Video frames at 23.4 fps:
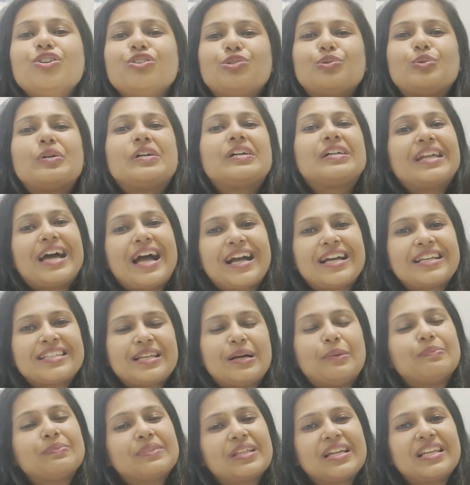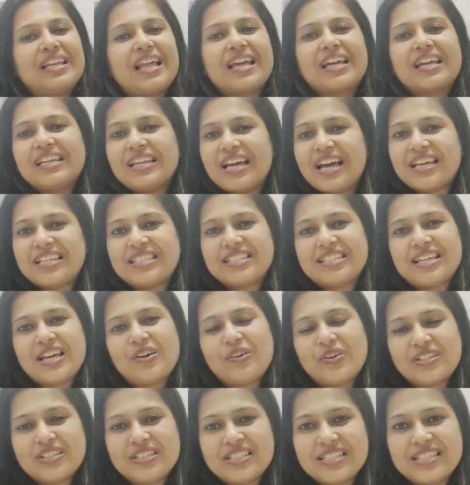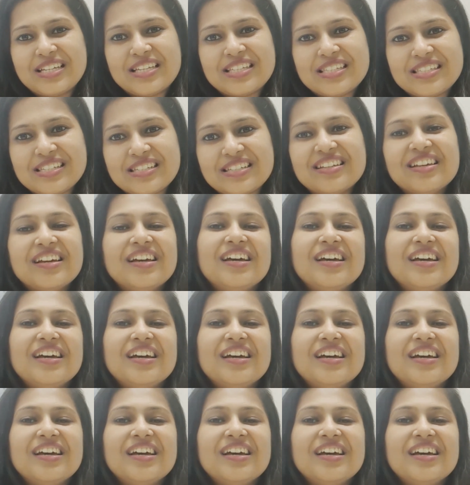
to crack something like an ISI or a DSE.